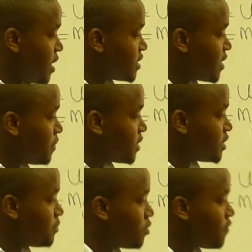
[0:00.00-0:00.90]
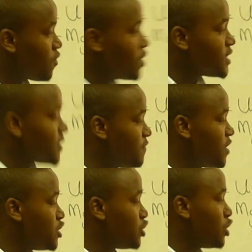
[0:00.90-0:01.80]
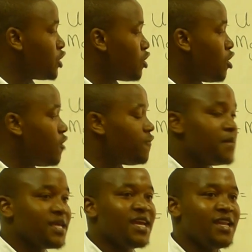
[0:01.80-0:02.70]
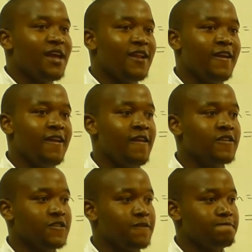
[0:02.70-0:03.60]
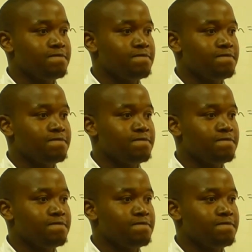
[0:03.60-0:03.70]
is the principle of conservation of mechanical energy.